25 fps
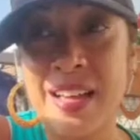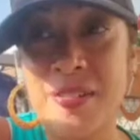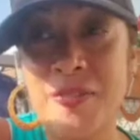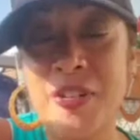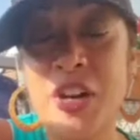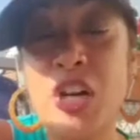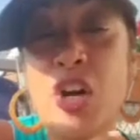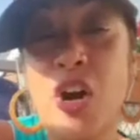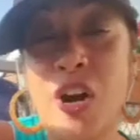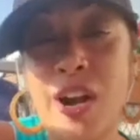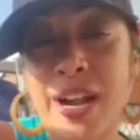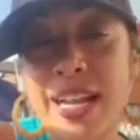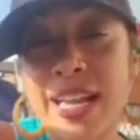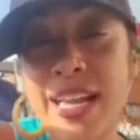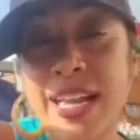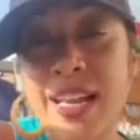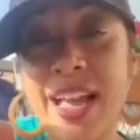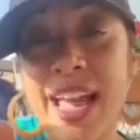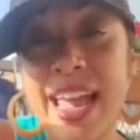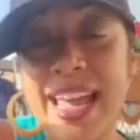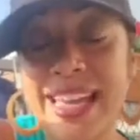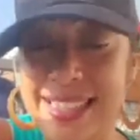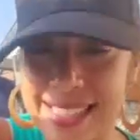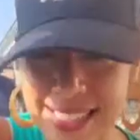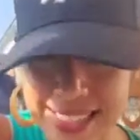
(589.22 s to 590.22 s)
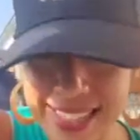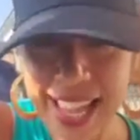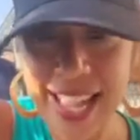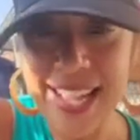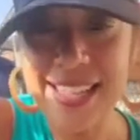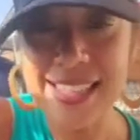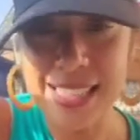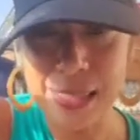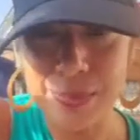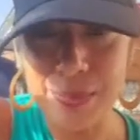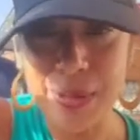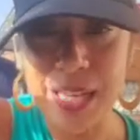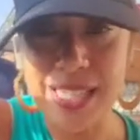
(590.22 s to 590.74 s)
regarding a
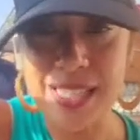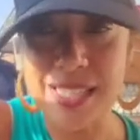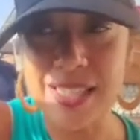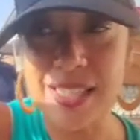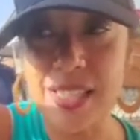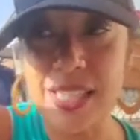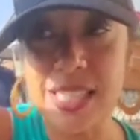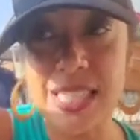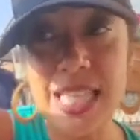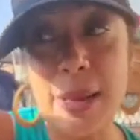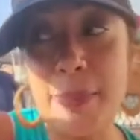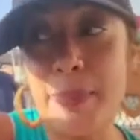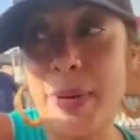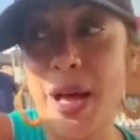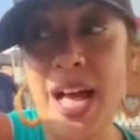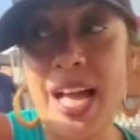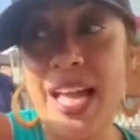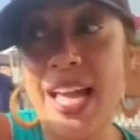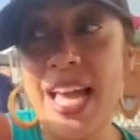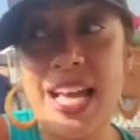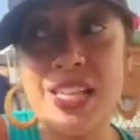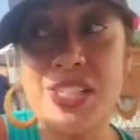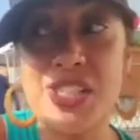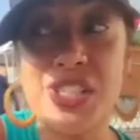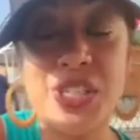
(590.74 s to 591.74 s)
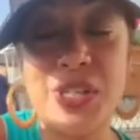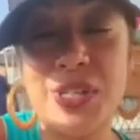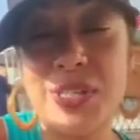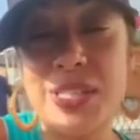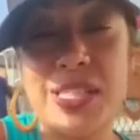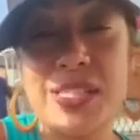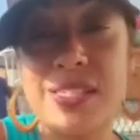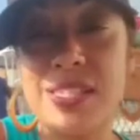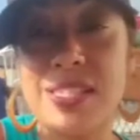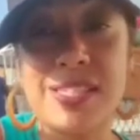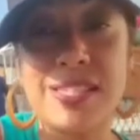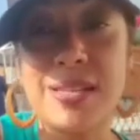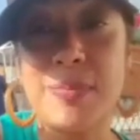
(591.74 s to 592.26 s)
text message that probably has turned
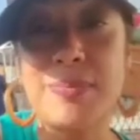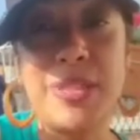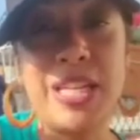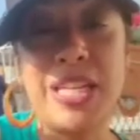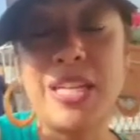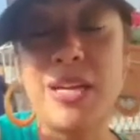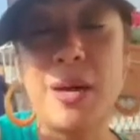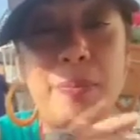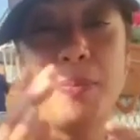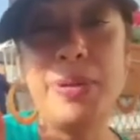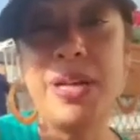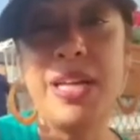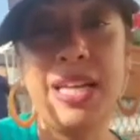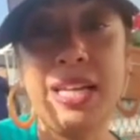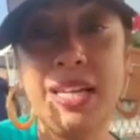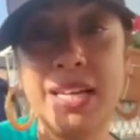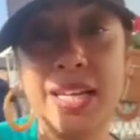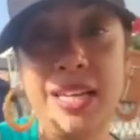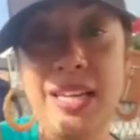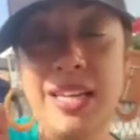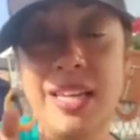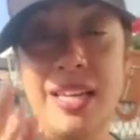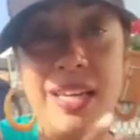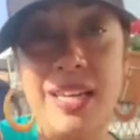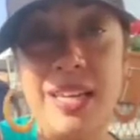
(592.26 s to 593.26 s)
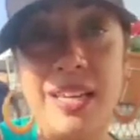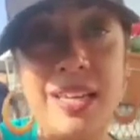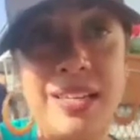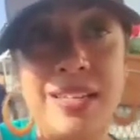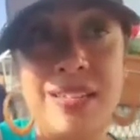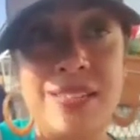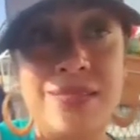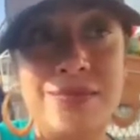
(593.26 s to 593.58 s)
into something completely